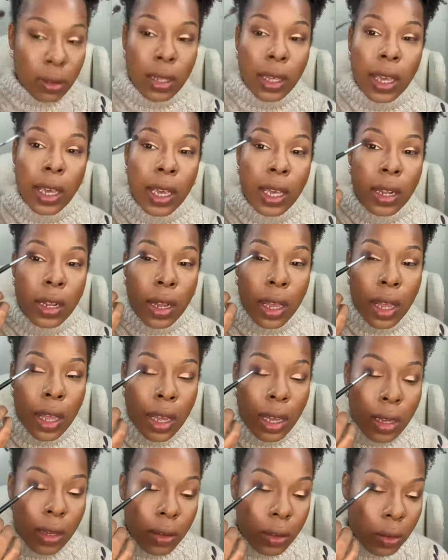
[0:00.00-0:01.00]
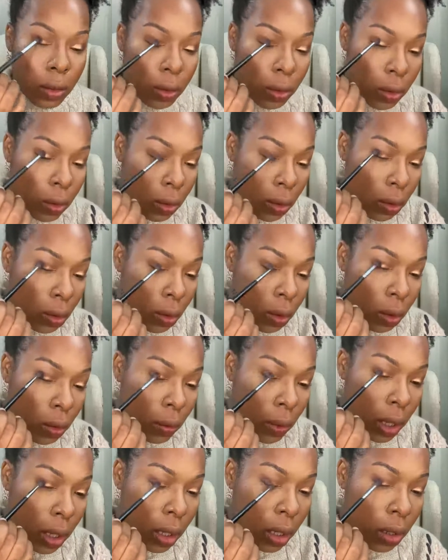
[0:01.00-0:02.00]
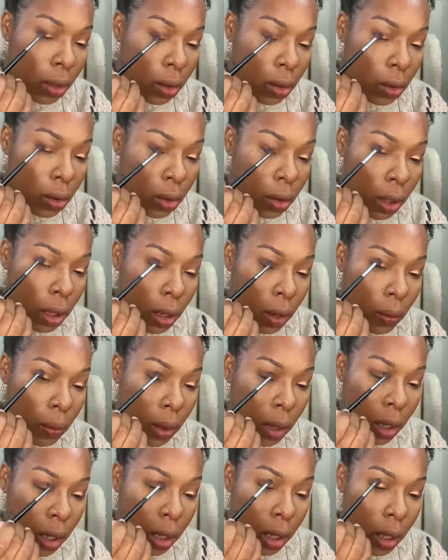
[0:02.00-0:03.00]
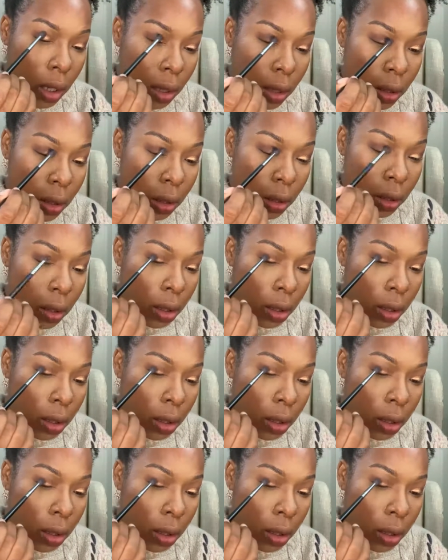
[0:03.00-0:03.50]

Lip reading: Tan Lines just to make it seamless.